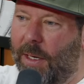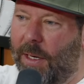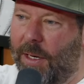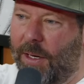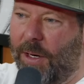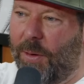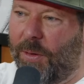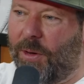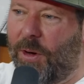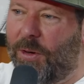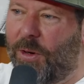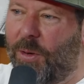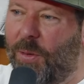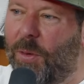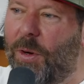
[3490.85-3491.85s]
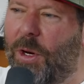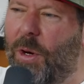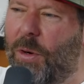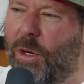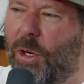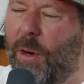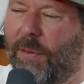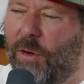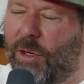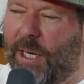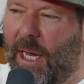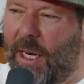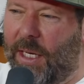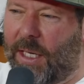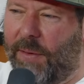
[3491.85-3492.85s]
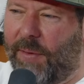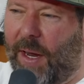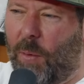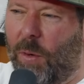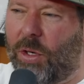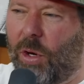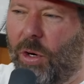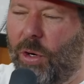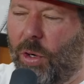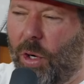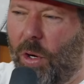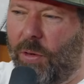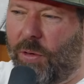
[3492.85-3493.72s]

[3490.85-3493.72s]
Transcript: You know what songs? Do you have your set list of like what song you close